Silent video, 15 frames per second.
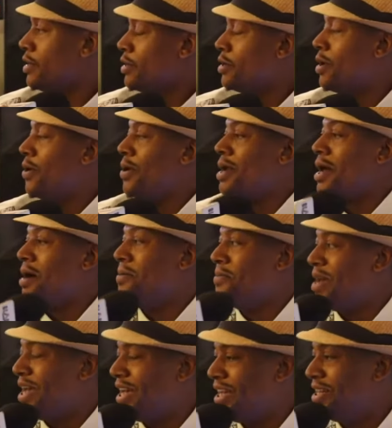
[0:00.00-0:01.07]
You know what I
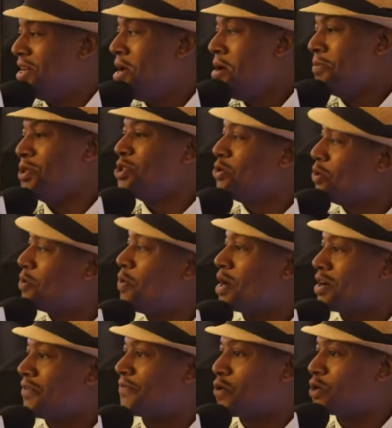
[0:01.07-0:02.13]
mean? But you were
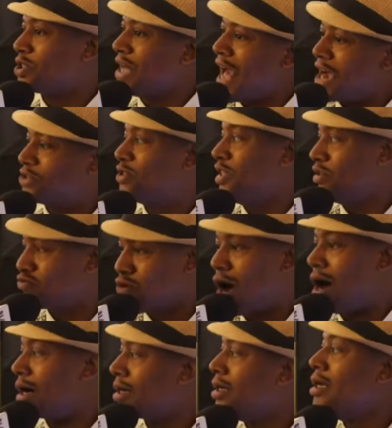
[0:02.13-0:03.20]
one of the first to actually
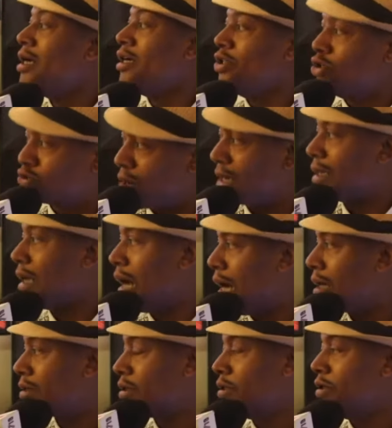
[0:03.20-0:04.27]
rock
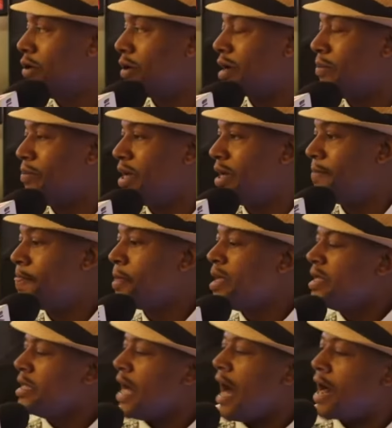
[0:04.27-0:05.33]
dreadlocks. You know what I mean?
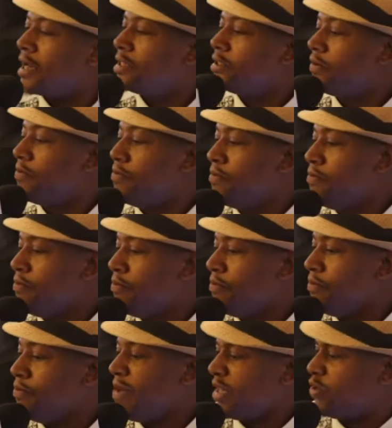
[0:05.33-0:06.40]
How does it
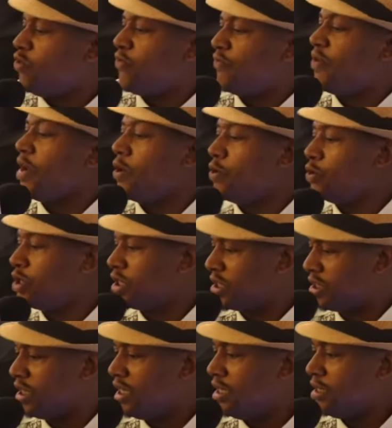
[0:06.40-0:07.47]
make you feel to
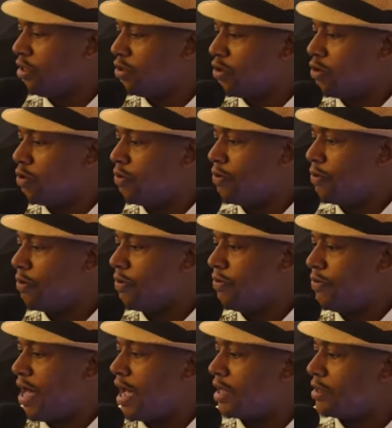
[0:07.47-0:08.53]
see, you know,
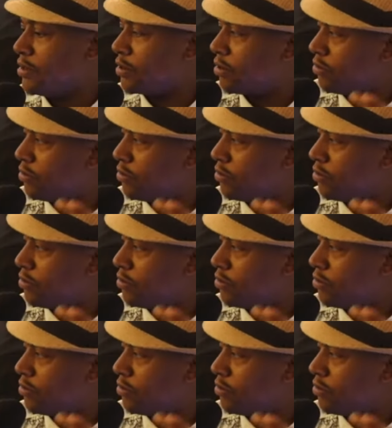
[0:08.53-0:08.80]
that